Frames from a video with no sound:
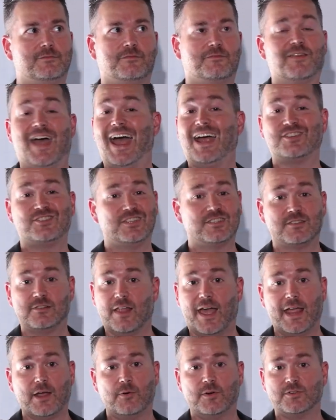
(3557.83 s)
fascist
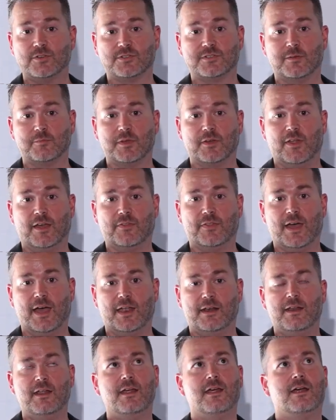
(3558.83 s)
language or something like
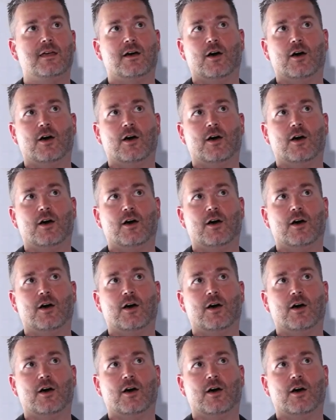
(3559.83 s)
that,